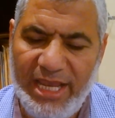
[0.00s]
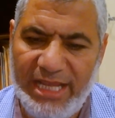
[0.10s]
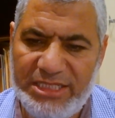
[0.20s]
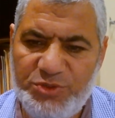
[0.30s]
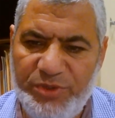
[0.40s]

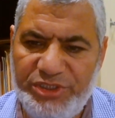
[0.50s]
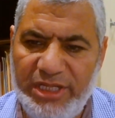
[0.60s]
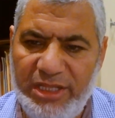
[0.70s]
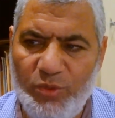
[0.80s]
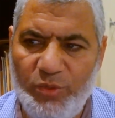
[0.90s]
and
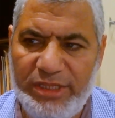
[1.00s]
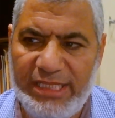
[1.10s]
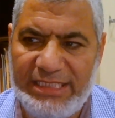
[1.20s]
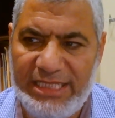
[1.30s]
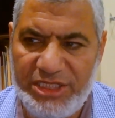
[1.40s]
especially with
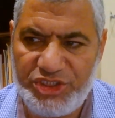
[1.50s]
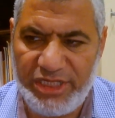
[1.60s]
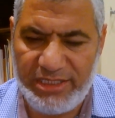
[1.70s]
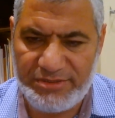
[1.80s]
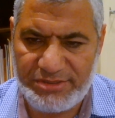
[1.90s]
the
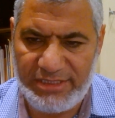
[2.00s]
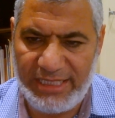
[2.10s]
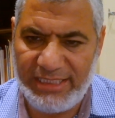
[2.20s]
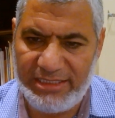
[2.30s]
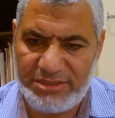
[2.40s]
teachings
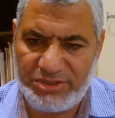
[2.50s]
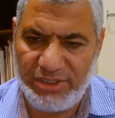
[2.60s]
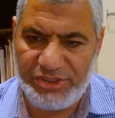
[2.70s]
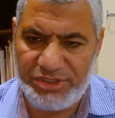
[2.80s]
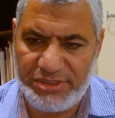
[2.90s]
and
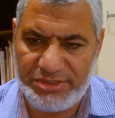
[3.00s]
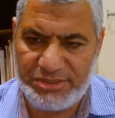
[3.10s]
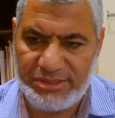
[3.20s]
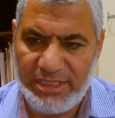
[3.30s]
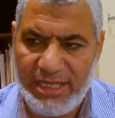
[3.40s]

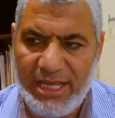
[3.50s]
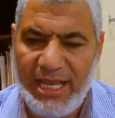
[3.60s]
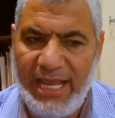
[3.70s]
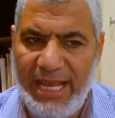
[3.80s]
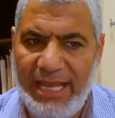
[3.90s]
instructions
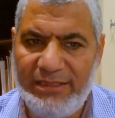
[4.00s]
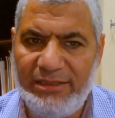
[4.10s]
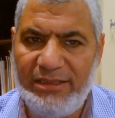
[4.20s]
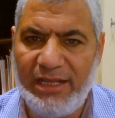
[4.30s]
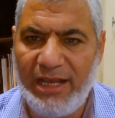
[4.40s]
and
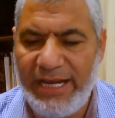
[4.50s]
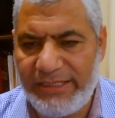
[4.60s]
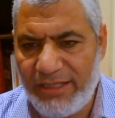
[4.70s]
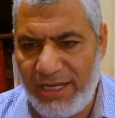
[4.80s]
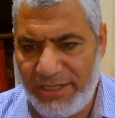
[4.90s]
the
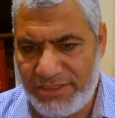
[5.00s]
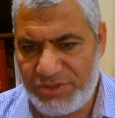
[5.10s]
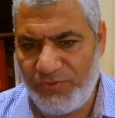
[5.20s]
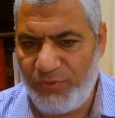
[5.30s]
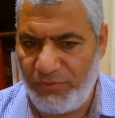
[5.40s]

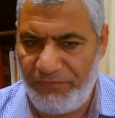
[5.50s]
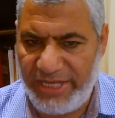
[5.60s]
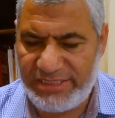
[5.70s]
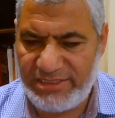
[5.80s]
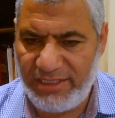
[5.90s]
guidelines for
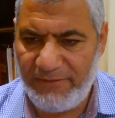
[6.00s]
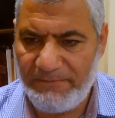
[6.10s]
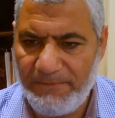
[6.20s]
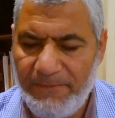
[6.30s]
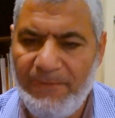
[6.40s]
fasting
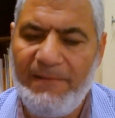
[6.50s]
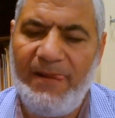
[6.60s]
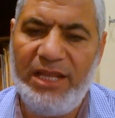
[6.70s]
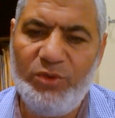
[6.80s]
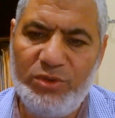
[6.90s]

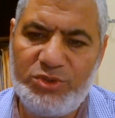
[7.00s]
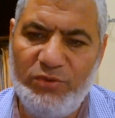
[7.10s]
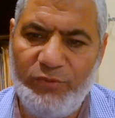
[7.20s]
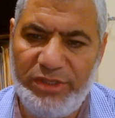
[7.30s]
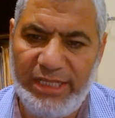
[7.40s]
and also
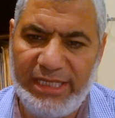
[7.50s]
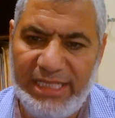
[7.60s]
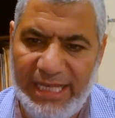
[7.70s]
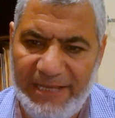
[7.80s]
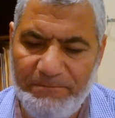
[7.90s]
for the
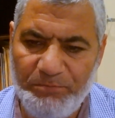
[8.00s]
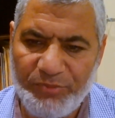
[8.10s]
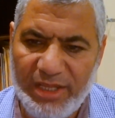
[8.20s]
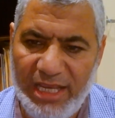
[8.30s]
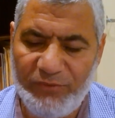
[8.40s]
qiyam
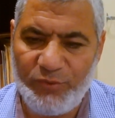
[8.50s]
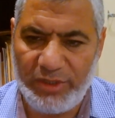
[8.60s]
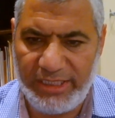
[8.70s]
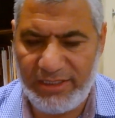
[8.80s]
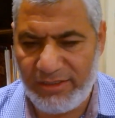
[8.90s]
and for
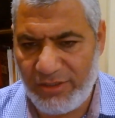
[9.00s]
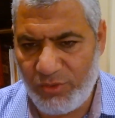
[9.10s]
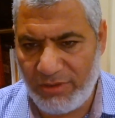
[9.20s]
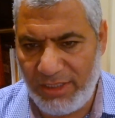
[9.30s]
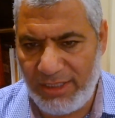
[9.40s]
reading the
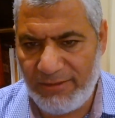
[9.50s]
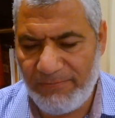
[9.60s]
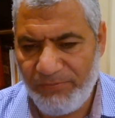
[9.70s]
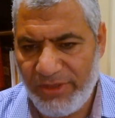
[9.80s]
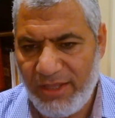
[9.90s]
Quran
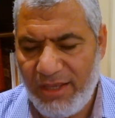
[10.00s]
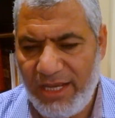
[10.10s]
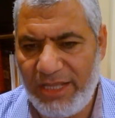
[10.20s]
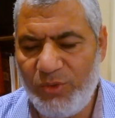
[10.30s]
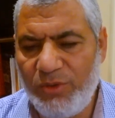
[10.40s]

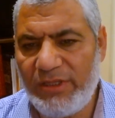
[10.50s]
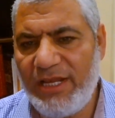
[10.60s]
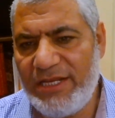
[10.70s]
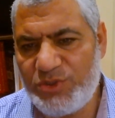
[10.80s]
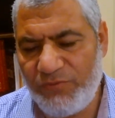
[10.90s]
and all
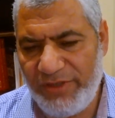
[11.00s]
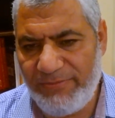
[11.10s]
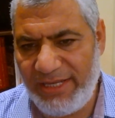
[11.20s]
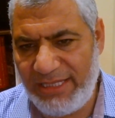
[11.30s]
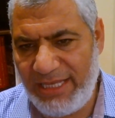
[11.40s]
kinds of
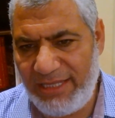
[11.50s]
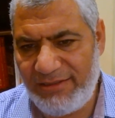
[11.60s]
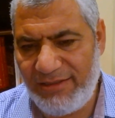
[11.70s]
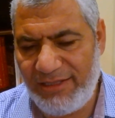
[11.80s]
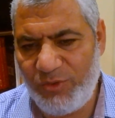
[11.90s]
ibadat
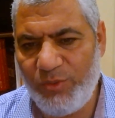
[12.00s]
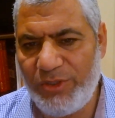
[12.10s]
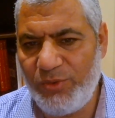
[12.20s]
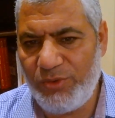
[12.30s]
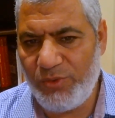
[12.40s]
that we
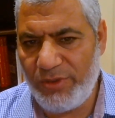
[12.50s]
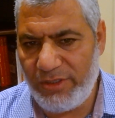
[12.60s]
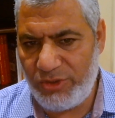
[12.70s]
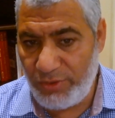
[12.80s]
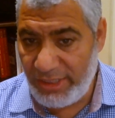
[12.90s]
do
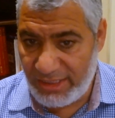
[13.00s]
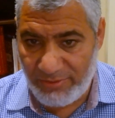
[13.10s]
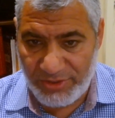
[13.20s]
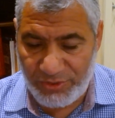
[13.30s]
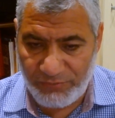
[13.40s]
during the
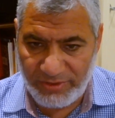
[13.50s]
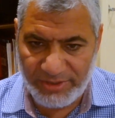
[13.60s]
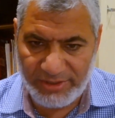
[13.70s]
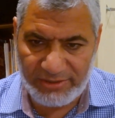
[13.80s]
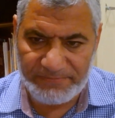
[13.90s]
month of
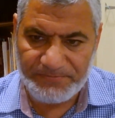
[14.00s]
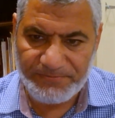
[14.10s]
Ramadan.